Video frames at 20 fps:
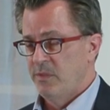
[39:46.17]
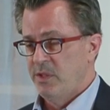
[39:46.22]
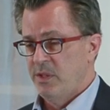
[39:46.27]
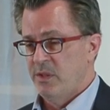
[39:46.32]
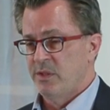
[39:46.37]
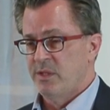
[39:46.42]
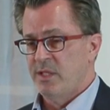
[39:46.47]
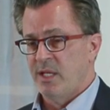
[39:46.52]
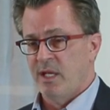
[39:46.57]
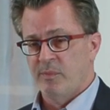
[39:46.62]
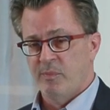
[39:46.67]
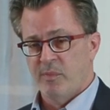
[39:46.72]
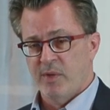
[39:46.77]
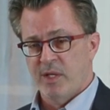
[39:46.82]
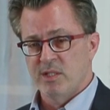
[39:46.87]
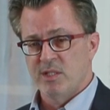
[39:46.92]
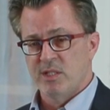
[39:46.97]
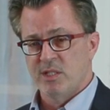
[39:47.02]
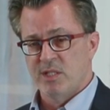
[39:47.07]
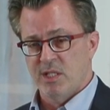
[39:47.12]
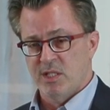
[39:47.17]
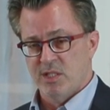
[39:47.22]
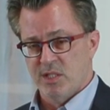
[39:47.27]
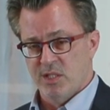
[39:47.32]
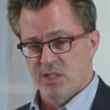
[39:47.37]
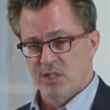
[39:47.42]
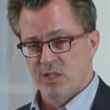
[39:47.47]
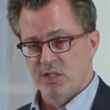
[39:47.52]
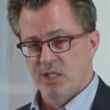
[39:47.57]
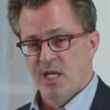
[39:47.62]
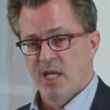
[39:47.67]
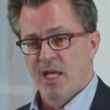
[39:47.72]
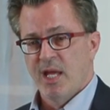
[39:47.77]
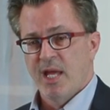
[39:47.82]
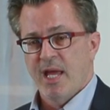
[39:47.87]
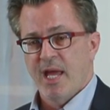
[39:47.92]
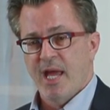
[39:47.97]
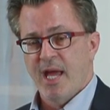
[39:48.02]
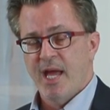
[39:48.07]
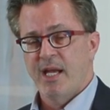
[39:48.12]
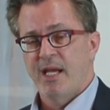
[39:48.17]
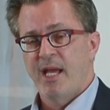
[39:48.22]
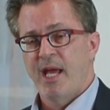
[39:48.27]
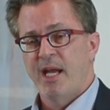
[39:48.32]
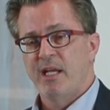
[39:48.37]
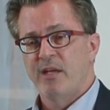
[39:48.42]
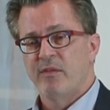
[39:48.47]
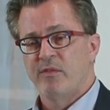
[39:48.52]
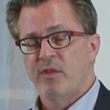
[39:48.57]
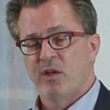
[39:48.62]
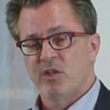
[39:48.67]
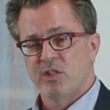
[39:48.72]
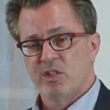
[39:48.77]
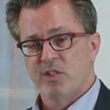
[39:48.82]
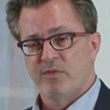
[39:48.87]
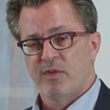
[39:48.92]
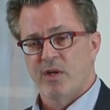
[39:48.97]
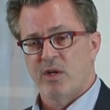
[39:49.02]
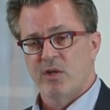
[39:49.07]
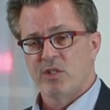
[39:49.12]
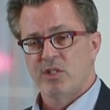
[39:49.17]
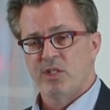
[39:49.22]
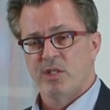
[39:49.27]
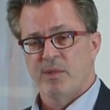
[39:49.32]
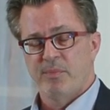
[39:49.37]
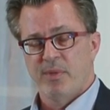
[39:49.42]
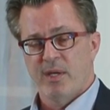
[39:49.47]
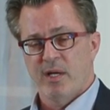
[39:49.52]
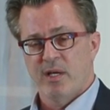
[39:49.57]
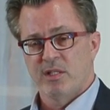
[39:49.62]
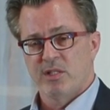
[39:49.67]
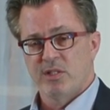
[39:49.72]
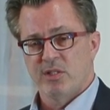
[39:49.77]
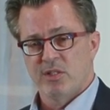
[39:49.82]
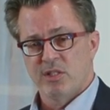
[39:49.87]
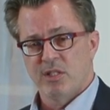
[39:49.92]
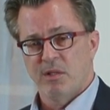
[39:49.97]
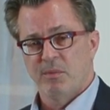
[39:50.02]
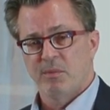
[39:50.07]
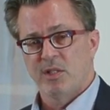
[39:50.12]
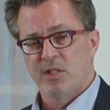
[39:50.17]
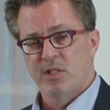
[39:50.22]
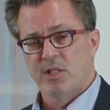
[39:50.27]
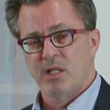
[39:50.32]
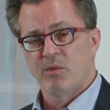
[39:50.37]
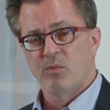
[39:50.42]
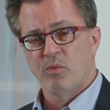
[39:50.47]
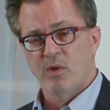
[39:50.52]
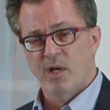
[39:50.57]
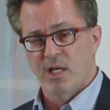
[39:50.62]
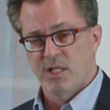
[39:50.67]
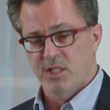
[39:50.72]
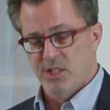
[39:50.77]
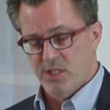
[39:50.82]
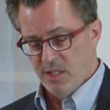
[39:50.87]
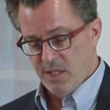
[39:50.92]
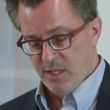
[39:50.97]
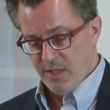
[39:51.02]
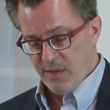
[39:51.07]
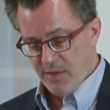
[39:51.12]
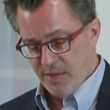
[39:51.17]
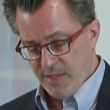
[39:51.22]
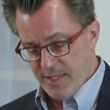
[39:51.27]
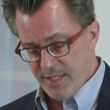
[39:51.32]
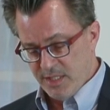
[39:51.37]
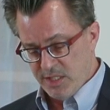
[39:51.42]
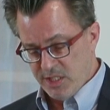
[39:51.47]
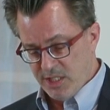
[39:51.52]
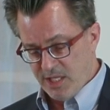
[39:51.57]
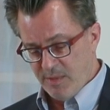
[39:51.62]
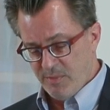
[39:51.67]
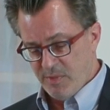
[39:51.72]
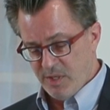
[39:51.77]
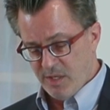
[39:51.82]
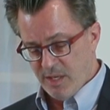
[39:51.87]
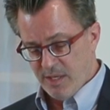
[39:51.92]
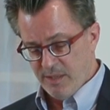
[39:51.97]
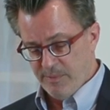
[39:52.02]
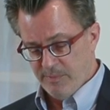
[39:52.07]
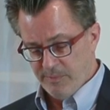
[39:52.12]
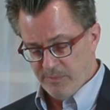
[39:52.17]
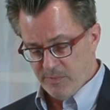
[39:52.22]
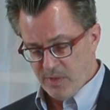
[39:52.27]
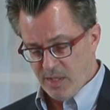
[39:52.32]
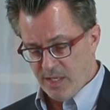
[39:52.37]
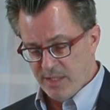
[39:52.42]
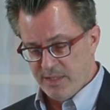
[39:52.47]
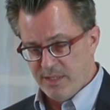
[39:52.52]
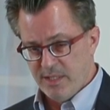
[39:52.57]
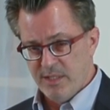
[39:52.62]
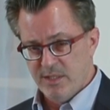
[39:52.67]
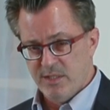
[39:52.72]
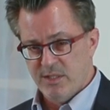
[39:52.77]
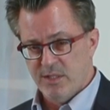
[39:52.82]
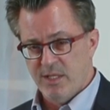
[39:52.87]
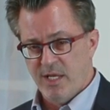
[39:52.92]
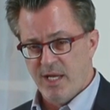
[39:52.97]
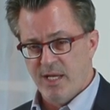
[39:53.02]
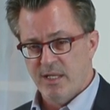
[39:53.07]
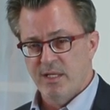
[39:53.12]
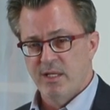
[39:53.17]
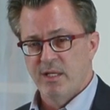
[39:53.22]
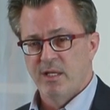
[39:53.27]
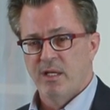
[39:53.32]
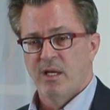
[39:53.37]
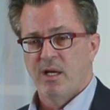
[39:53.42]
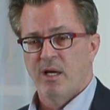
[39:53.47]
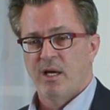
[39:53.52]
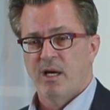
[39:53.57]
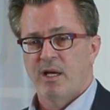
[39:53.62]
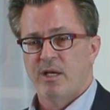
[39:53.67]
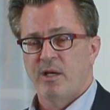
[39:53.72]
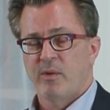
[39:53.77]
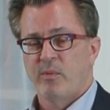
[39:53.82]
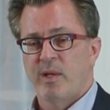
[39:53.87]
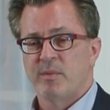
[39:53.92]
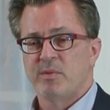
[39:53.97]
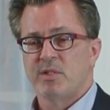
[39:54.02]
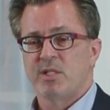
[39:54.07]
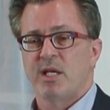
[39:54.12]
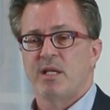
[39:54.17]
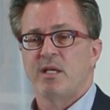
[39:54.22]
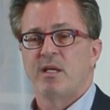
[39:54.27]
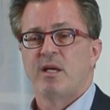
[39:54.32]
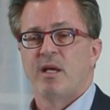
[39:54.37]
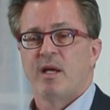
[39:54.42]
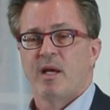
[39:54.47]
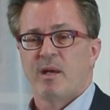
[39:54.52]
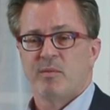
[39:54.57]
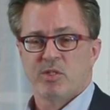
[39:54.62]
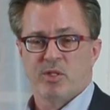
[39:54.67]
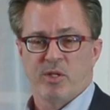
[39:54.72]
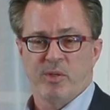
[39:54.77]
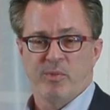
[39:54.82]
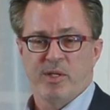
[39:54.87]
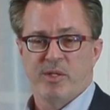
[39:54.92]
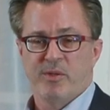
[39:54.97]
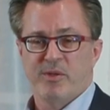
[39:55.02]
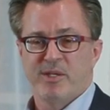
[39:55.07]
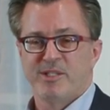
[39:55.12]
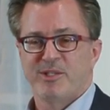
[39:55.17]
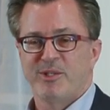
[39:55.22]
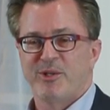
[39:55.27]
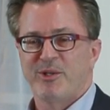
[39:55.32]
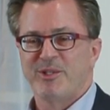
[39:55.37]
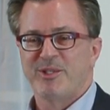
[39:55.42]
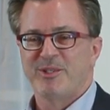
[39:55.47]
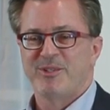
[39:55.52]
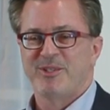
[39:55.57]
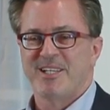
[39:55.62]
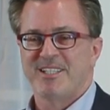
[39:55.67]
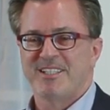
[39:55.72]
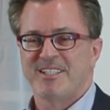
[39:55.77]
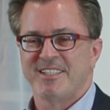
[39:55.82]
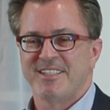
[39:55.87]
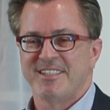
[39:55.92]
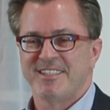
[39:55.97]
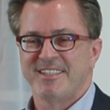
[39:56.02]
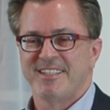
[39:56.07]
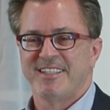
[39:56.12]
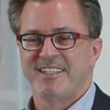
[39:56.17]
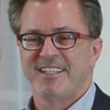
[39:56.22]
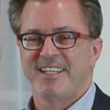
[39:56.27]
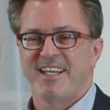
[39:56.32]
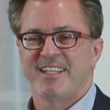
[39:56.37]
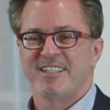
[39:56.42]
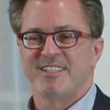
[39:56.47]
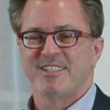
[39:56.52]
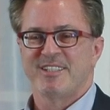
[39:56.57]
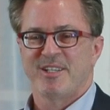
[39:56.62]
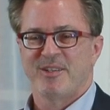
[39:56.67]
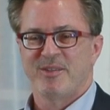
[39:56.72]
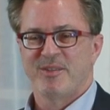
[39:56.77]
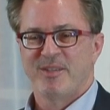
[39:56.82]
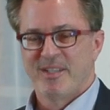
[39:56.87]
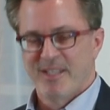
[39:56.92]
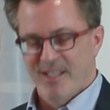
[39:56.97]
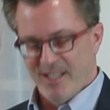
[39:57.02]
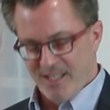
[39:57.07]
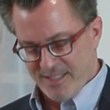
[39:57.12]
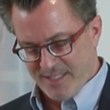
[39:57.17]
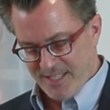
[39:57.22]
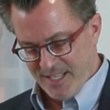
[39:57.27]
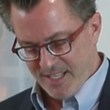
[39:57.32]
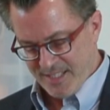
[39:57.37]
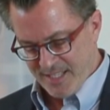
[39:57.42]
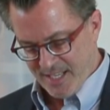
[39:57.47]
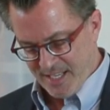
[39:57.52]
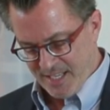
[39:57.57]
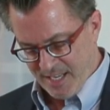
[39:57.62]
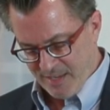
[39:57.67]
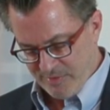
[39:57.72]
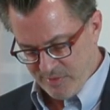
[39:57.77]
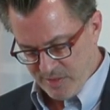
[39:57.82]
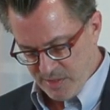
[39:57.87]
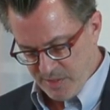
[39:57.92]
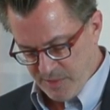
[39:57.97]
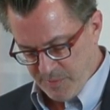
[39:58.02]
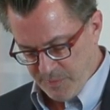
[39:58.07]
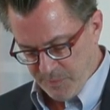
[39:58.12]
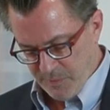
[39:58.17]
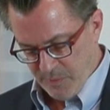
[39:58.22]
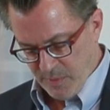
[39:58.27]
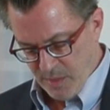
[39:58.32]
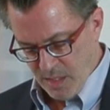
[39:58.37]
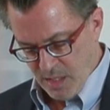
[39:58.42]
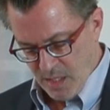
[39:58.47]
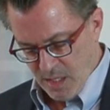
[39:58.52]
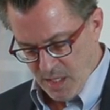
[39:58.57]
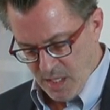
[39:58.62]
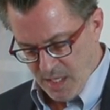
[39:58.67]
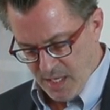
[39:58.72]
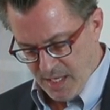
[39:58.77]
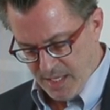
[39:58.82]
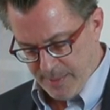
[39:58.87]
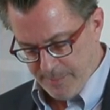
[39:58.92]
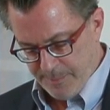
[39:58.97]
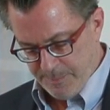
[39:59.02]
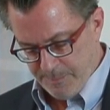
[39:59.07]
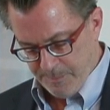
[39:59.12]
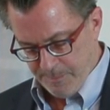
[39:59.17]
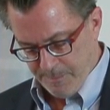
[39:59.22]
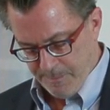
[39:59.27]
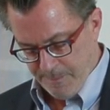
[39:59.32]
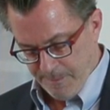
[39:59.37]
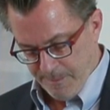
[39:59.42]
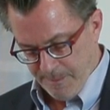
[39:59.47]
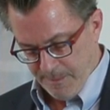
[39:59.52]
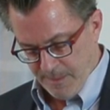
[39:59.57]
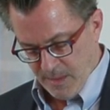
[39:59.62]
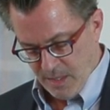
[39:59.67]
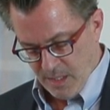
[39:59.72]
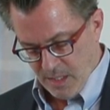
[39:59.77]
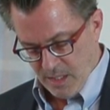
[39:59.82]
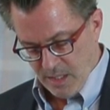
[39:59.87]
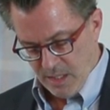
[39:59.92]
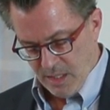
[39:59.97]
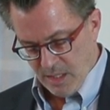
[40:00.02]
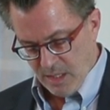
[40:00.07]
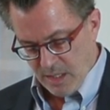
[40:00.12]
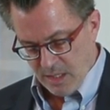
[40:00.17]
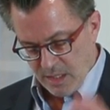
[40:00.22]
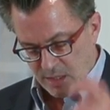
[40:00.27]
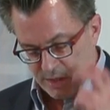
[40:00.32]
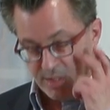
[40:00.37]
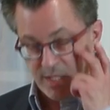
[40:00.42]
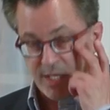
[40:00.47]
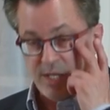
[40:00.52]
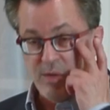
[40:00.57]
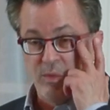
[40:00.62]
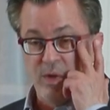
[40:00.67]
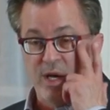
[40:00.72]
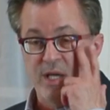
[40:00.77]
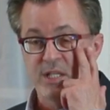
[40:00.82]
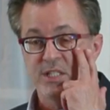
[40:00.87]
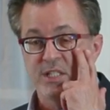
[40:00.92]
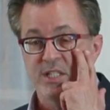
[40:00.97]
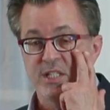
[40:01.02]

your adult brothers and sisters, and any of those folks, your parents or siblings, can watch this seminar on the internet on our website. I'm sorry, we agreed to hold the questions till the end, so I'll take that after. So they can watch